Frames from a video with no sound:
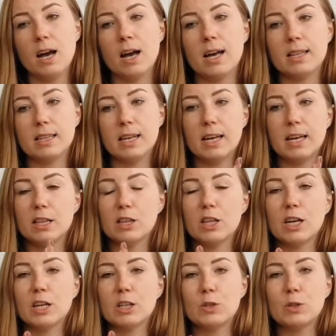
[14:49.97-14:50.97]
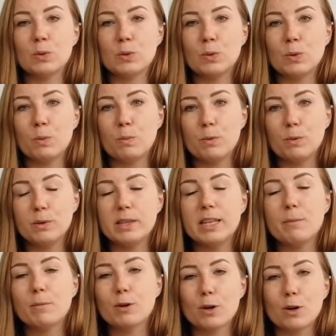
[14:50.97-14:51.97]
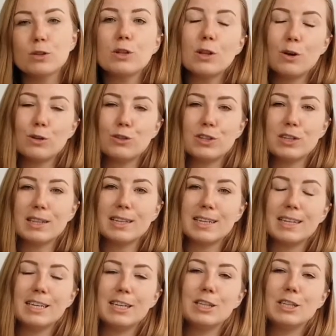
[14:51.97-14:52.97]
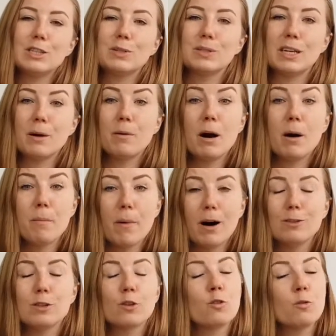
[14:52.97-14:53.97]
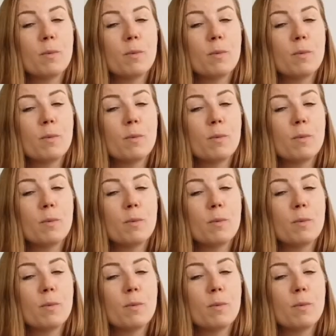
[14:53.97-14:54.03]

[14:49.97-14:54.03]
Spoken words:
and then to put them chronologically into the amount of